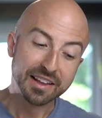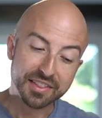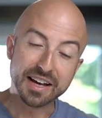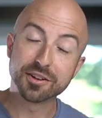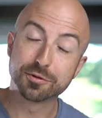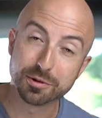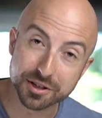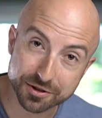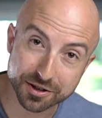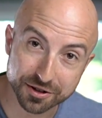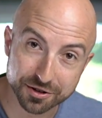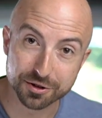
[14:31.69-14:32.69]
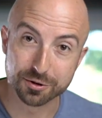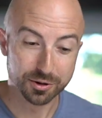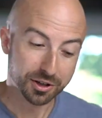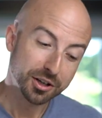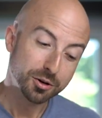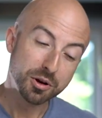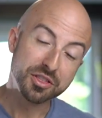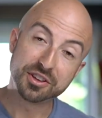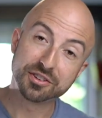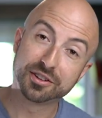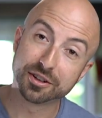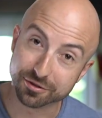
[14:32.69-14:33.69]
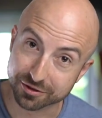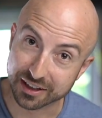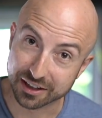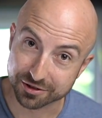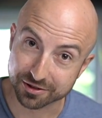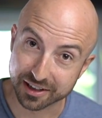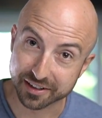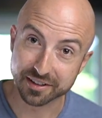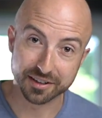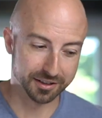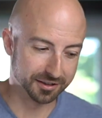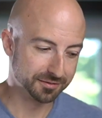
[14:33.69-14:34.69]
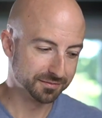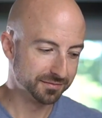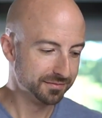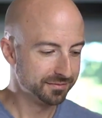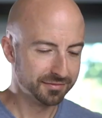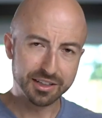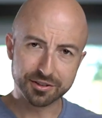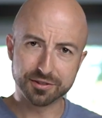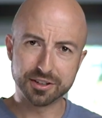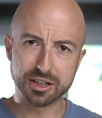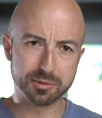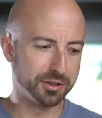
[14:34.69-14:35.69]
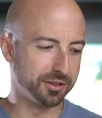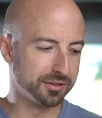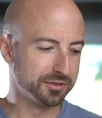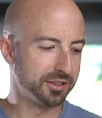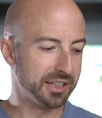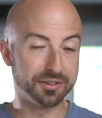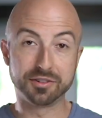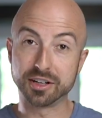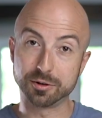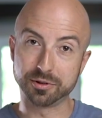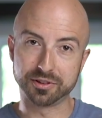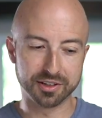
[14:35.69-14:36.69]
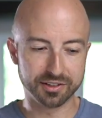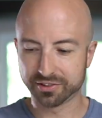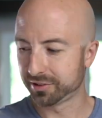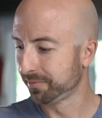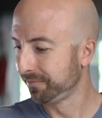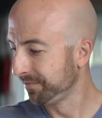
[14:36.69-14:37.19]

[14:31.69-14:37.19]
That is what you can do with this little flash right here. That's phenomenal. Could I have done it with this?